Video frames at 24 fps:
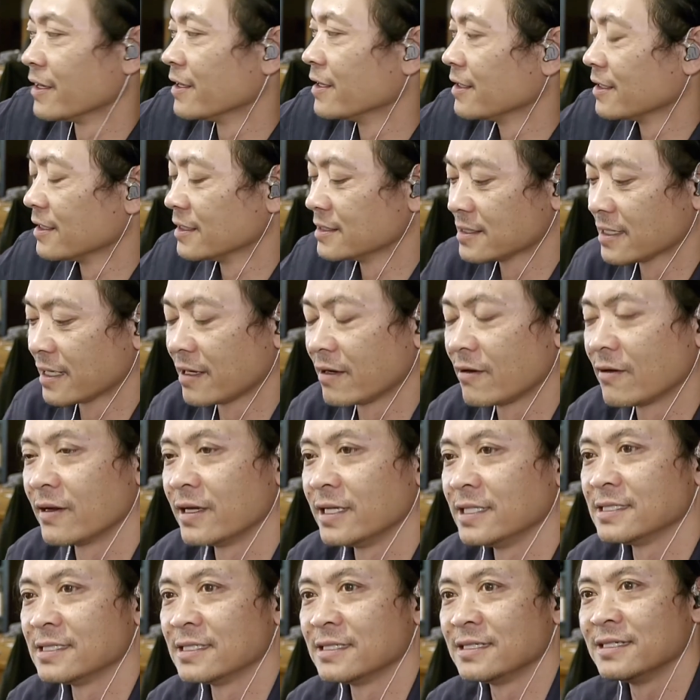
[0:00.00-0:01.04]
It's like
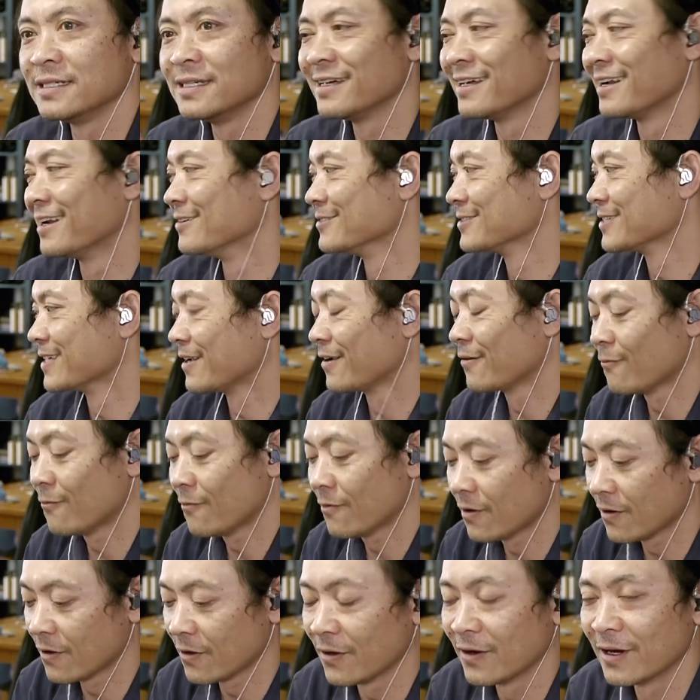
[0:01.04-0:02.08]
crazy. And I was like,
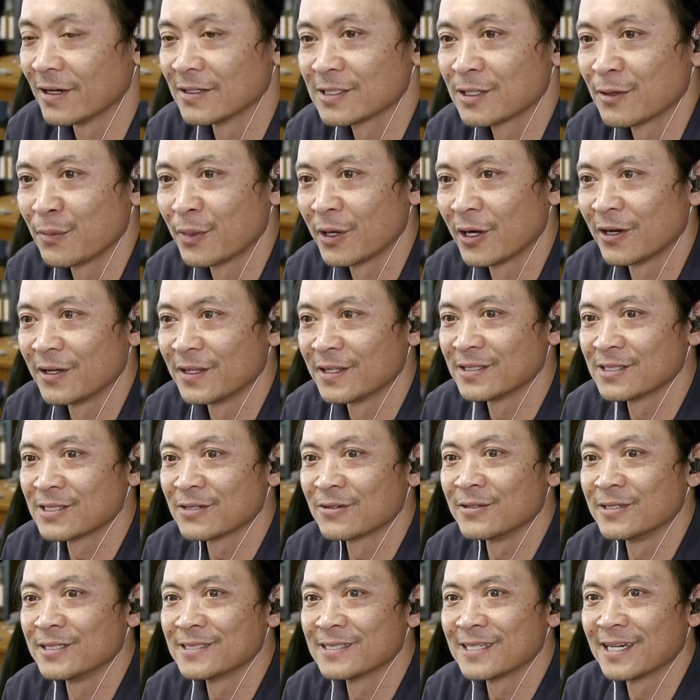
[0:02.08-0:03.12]
whoa, I was comparing the
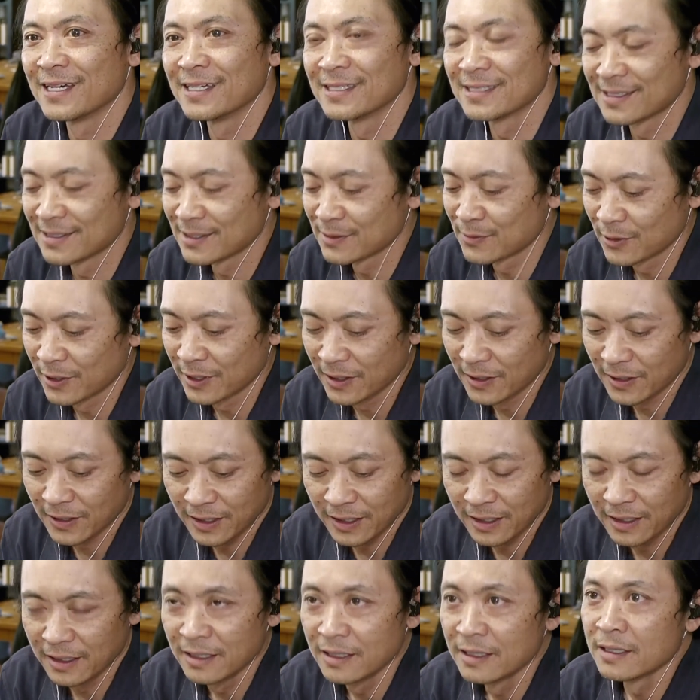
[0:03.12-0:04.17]
screen size. It's pretty
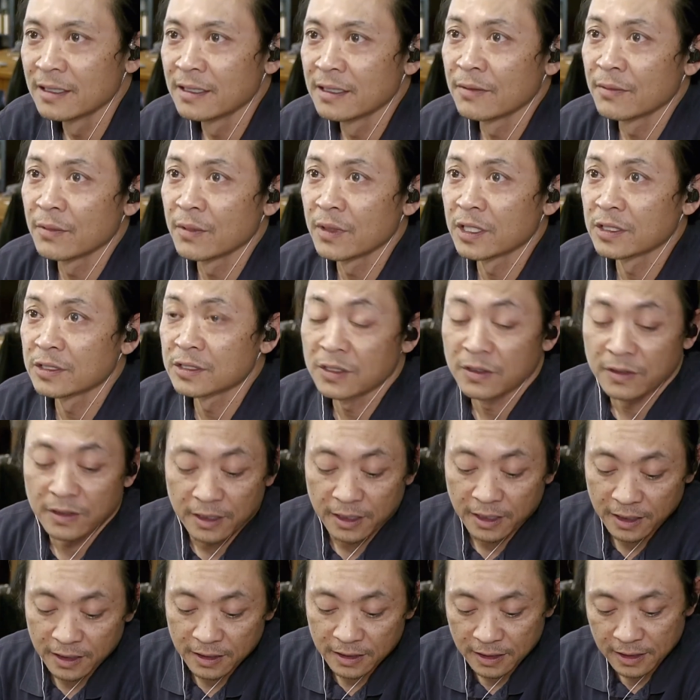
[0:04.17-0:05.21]
gnarly. Maybe I'll show it
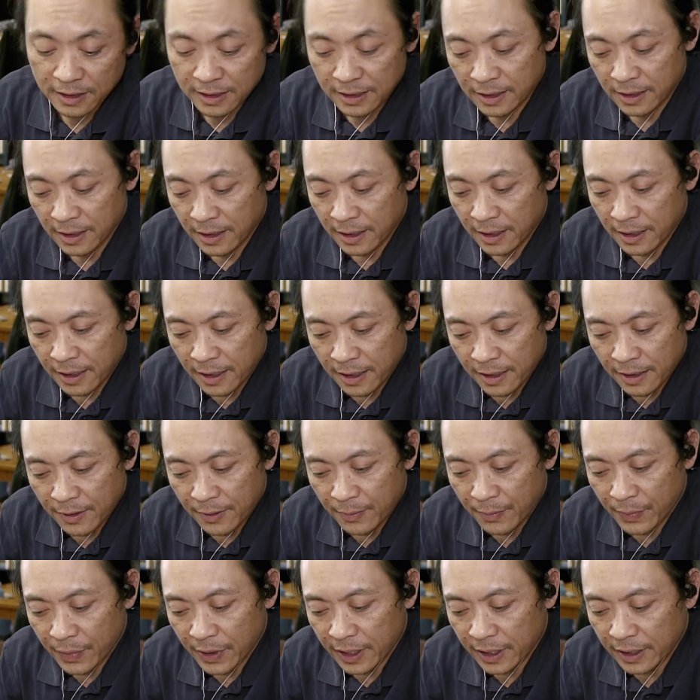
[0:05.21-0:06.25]
later.
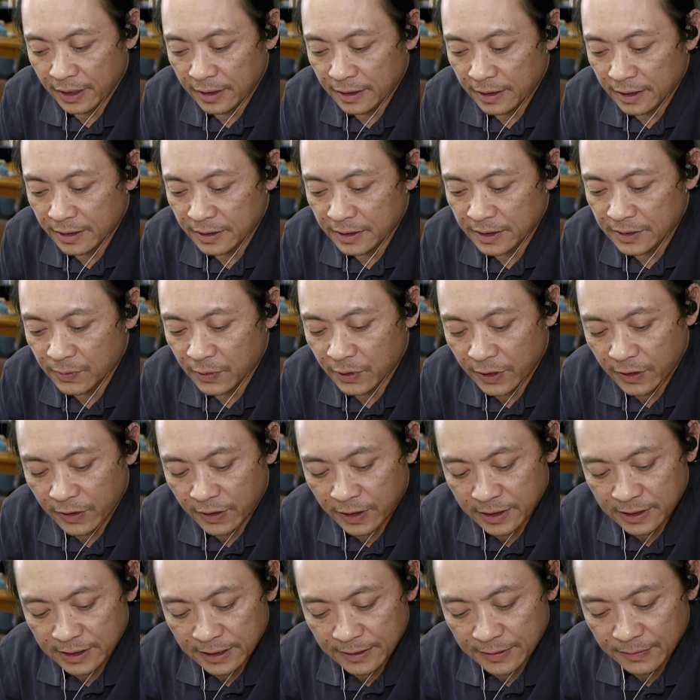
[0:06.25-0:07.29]
But it was pretty
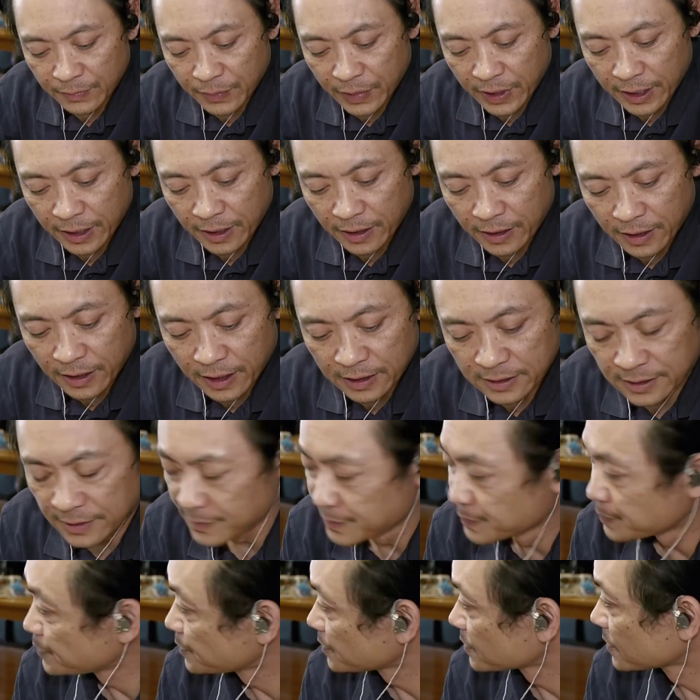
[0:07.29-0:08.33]
crazy. But
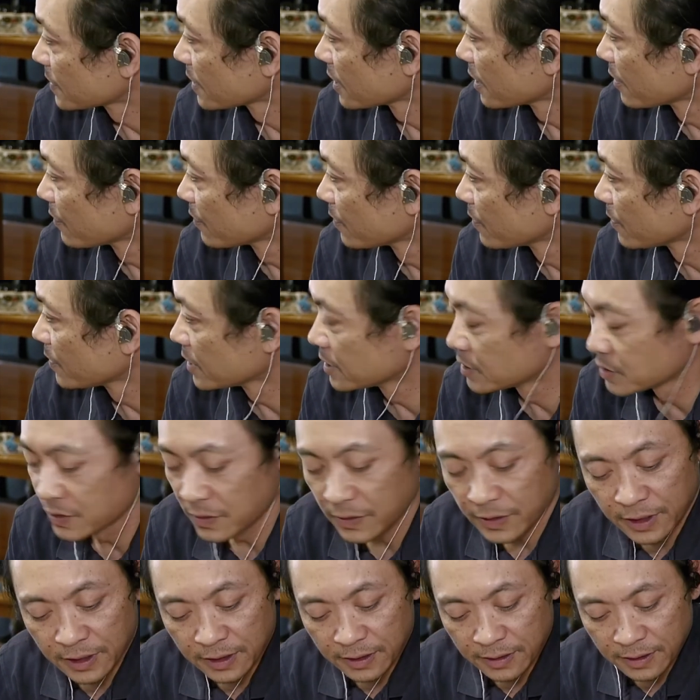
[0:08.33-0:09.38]
awesome. I'm
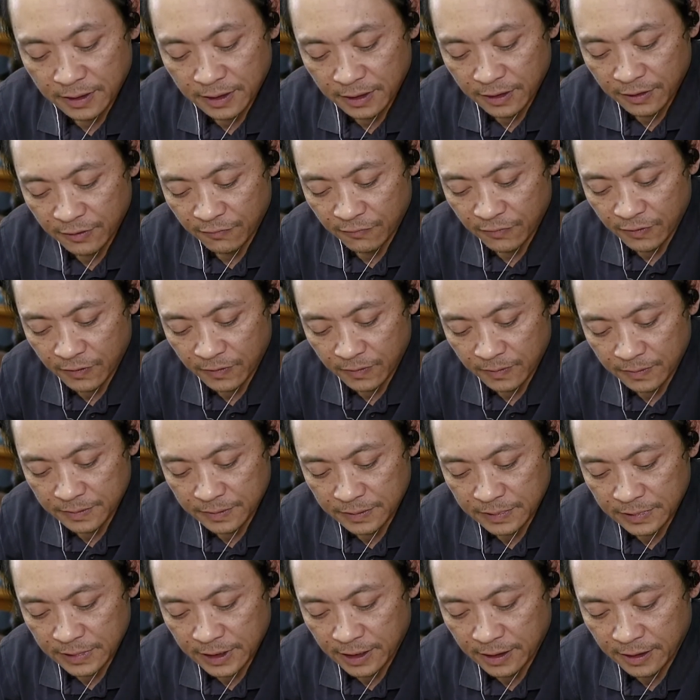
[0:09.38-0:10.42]
enjoying the new phone.
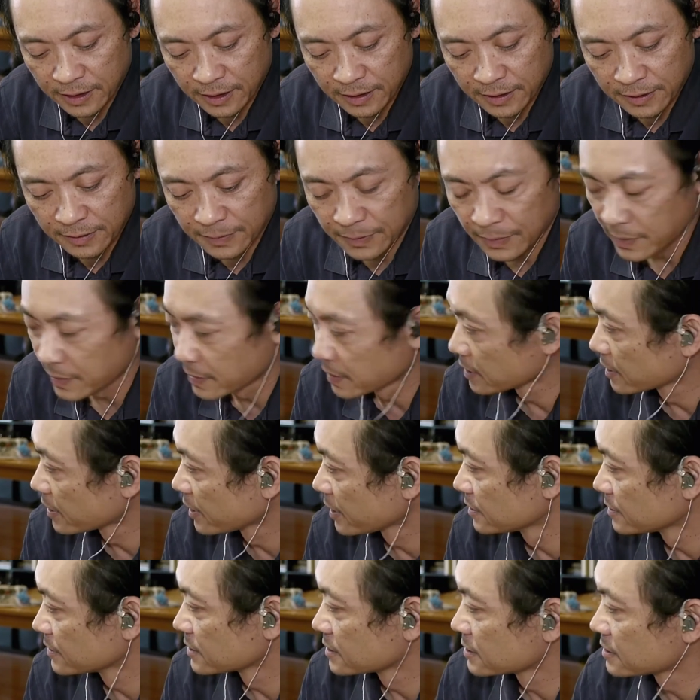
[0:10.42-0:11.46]
I'm
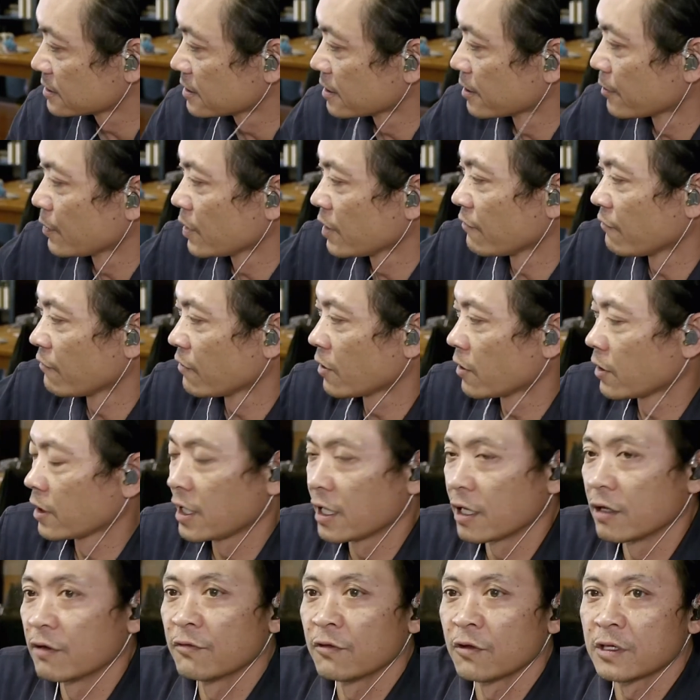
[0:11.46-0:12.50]
being very
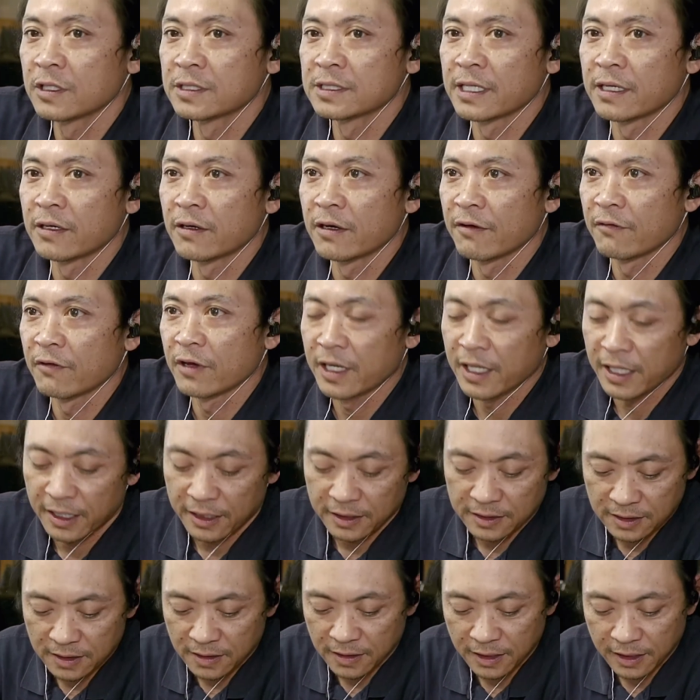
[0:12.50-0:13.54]
careful because I don't have a
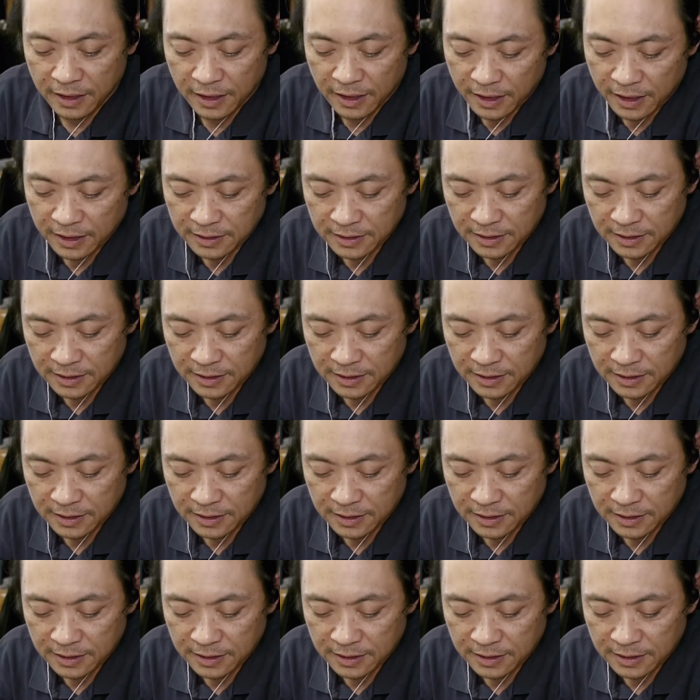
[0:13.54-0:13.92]
case on it yet.